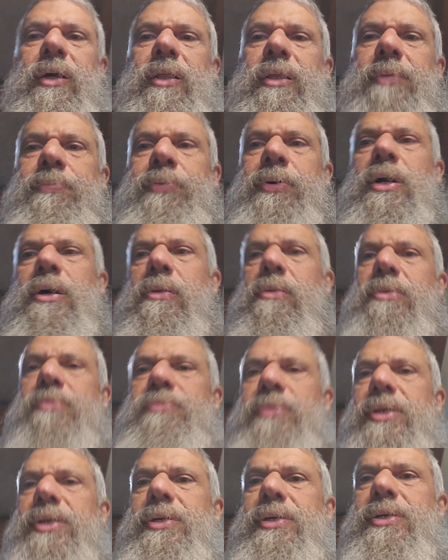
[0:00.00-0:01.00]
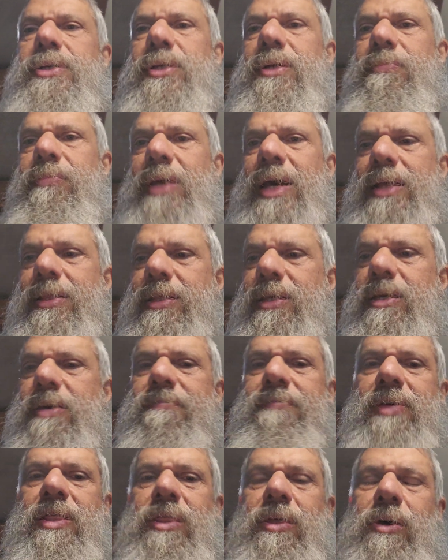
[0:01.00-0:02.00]
The problem is that
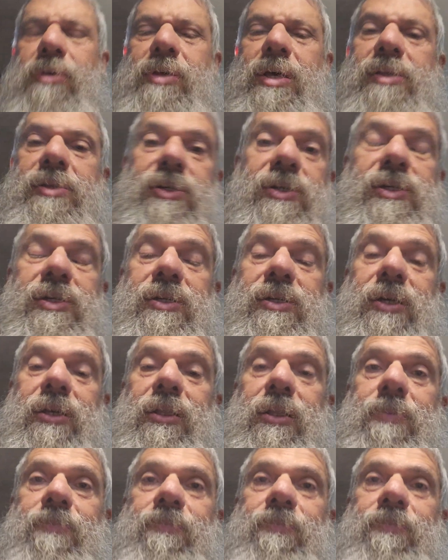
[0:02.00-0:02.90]
even though that this is a